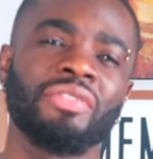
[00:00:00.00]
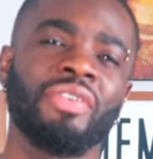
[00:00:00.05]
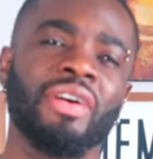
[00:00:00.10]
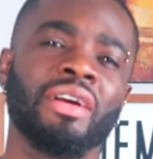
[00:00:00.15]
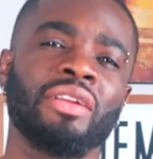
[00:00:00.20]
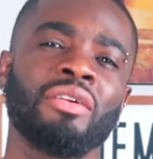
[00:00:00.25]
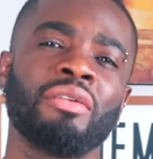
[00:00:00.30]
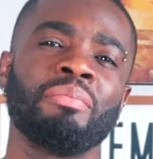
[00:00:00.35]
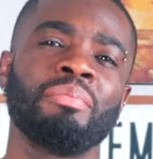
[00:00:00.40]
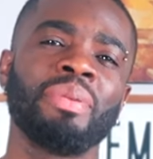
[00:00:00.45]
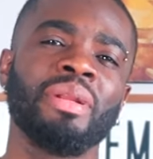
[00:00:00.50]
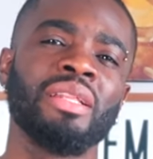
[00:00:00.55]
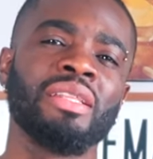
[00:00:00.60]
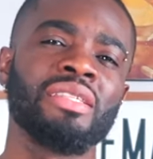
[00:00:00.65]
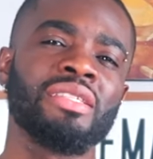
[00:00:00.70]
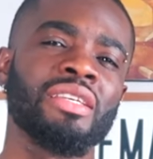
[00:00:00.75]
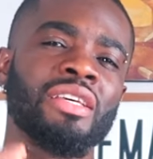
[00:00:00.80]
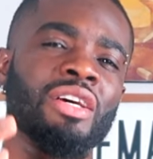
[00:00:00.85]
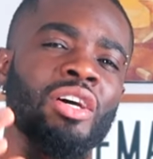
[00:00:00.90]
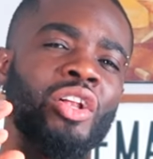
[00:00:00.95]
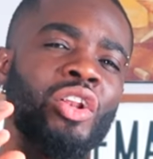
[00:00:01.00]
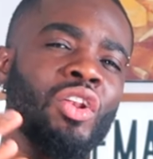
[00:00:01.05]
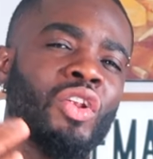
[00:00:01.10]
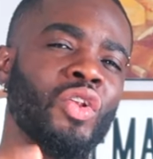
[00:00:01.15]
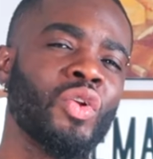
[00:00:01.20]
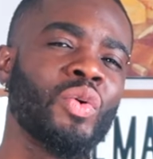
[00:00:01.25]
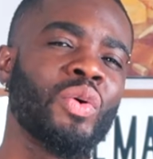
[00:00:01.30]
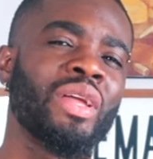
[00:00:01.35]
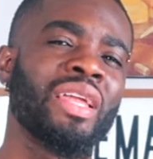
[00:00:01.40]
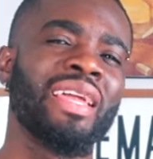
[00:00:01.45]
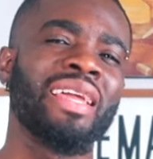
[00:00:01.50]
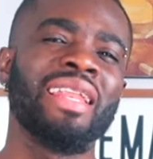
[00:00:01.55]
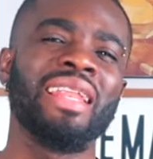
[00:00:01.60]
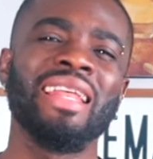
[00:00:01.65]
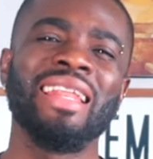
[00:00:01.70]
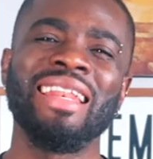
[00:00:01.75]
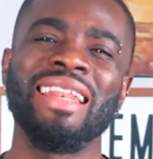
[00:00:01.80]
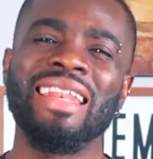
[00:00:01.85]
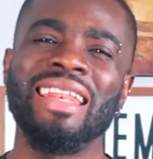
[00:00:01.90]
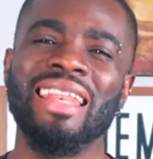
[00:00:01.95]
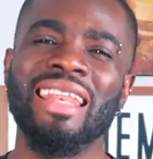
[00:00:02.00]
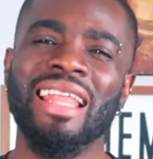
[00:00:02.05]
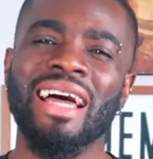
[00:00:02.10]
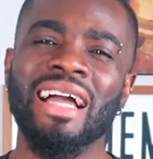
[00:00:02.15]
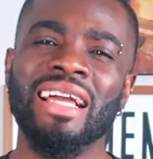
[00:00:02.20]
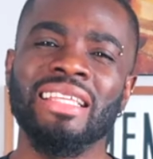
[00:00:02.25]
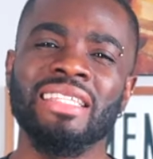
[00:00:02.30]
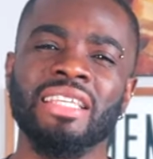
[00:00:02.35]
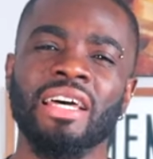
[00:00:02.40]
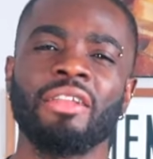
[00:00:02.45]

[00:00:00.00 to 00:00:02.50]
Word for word: fried dumplings looking nice